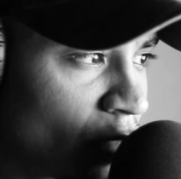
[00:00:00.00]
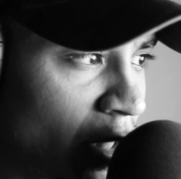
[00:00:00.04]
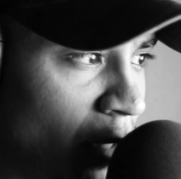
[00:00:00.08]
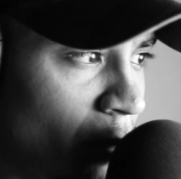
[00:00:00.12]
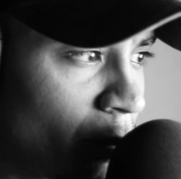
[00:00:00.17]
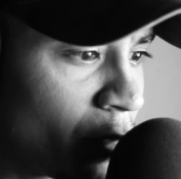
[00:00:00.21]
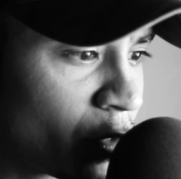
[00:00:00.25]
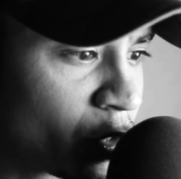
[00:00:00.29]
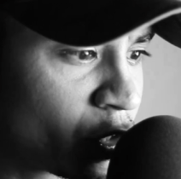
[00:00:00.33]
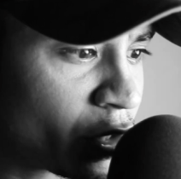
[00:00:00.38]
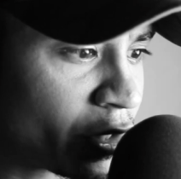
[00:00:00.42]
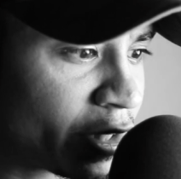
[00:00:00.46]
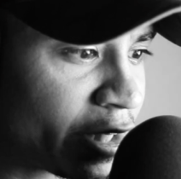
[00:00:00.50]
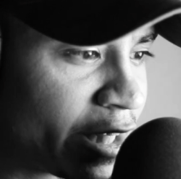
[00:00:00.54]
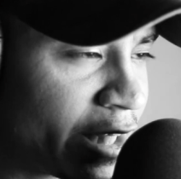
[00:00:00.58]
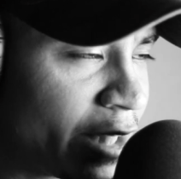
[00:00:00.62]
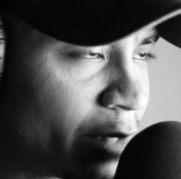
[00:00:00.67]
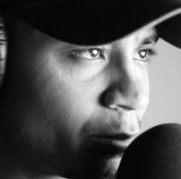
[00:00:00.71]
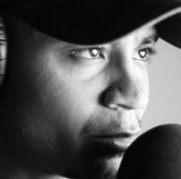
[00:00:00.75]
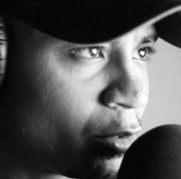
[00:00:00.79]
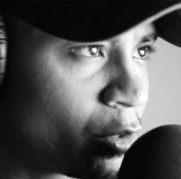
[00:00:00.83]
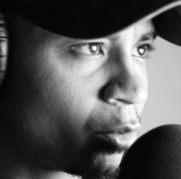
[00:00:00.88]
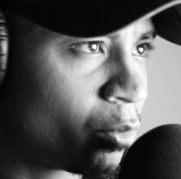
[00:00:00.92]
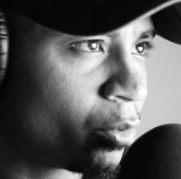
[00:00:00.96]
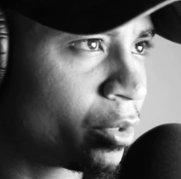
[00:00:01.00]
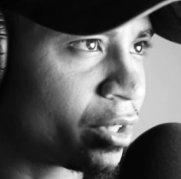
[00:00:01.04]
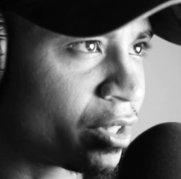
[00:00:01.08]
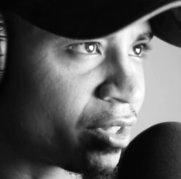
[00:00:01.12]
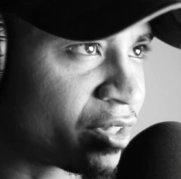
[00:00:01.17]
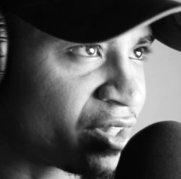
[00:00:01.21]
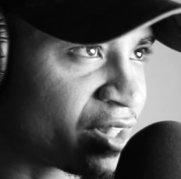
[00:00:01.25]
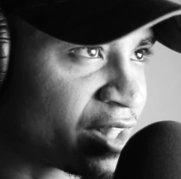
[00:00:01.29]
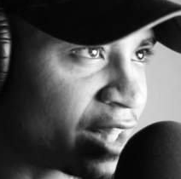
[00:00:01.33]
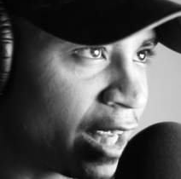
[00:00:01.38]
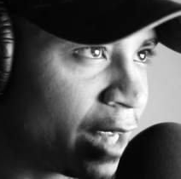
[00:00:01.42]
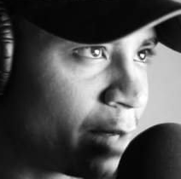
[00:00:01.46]
but you keep doing the
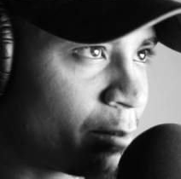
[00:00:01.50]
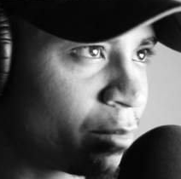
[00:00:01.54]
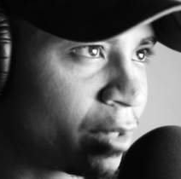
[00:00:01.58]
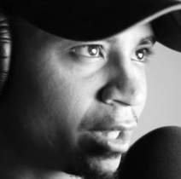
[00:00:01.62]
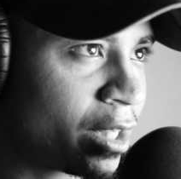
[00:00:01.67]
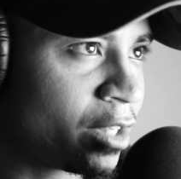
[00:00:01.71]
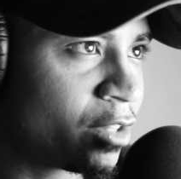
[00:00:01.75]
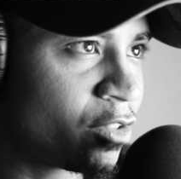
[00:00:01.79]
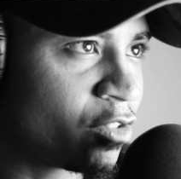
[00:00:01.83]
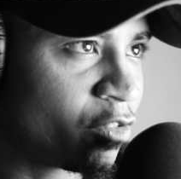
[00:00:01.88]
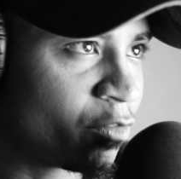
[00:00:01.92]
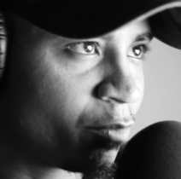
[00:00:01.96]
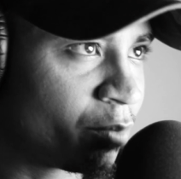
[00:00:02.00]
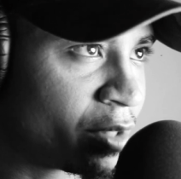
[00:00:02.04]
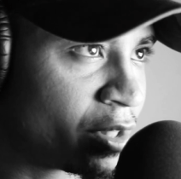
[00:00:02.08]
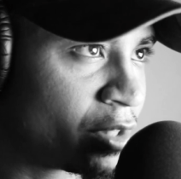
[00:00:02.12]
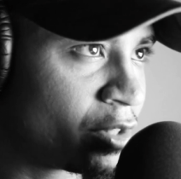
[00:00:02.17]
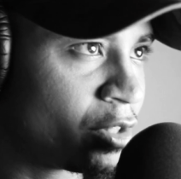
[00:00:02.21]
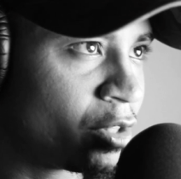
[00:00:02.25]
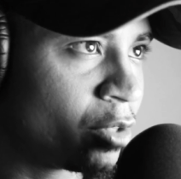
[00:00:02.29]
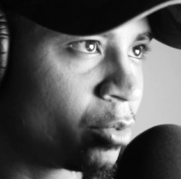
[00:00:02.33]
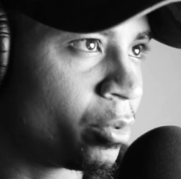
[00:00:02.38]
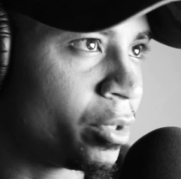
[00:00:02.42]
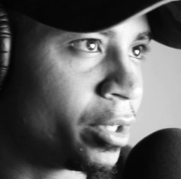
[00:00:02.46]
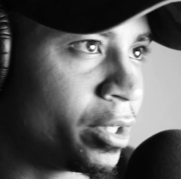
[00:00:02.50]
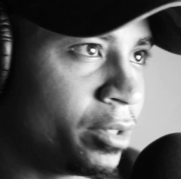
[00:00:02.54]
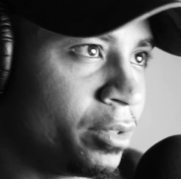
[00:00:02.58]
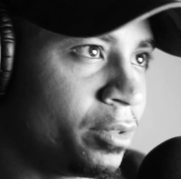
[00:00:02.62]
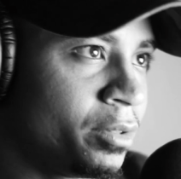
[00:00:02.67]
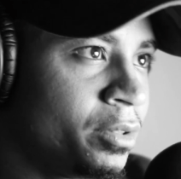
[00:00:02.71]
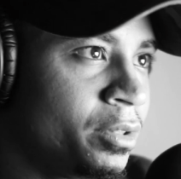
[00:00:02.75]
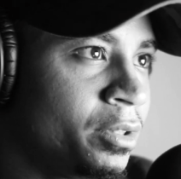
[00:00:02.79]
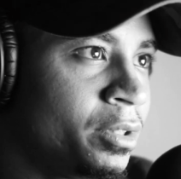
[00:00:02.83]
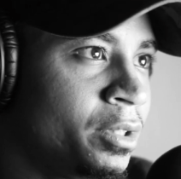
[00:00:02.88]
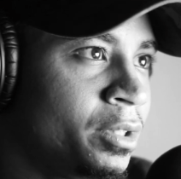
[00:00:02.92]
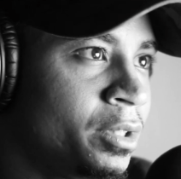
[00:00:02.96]
same thing you've been doing,
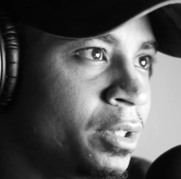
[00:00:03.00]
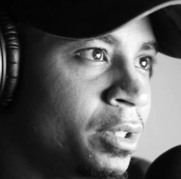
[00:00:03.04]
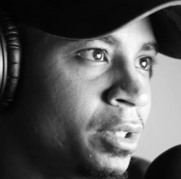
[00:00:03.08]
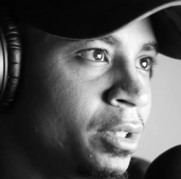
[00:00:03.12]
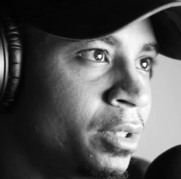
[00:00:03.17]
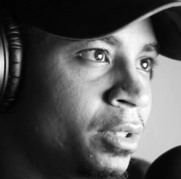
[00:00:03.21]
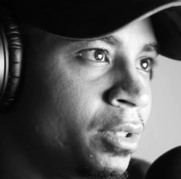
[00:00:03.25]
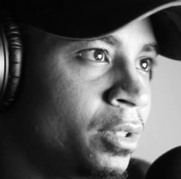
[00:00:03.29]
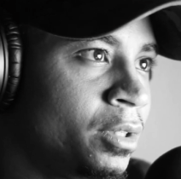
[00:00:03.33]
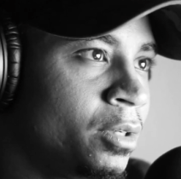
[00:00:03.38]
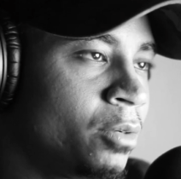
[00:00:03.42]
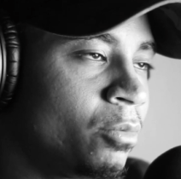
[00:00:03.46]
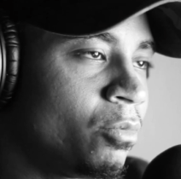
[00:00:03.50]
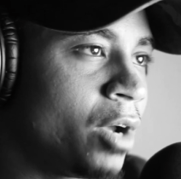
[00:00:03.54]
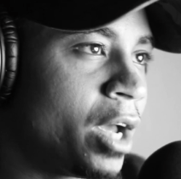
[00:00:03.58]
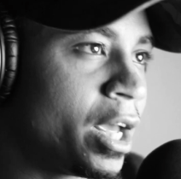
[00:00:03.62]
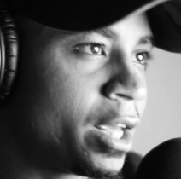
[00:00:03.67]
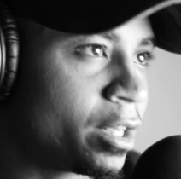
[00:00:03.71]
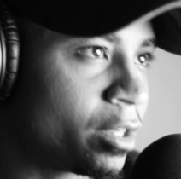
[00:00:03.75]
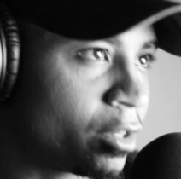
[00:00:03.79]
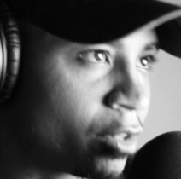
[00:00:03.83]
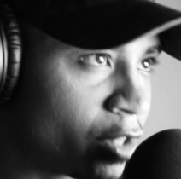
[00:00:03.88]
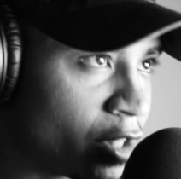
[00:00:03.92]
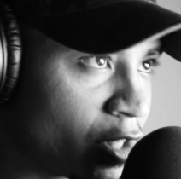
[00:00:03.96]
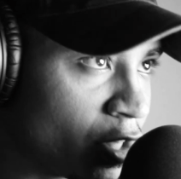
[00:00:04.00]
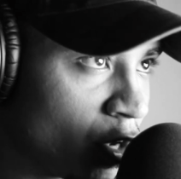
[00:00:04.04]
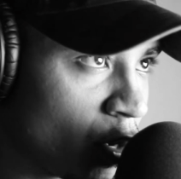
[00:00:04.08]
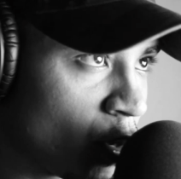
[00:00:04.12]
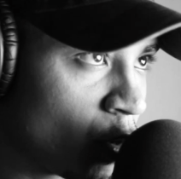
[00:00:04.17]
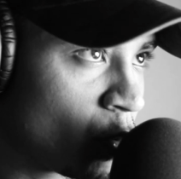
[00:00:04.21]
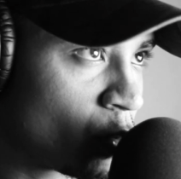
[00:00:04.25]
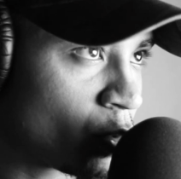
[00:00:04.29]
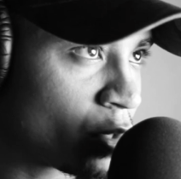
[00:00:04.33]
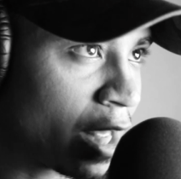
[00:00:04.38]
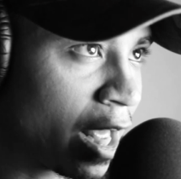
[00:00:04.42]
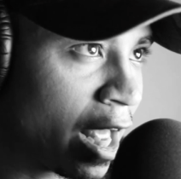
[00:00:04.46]
right? The old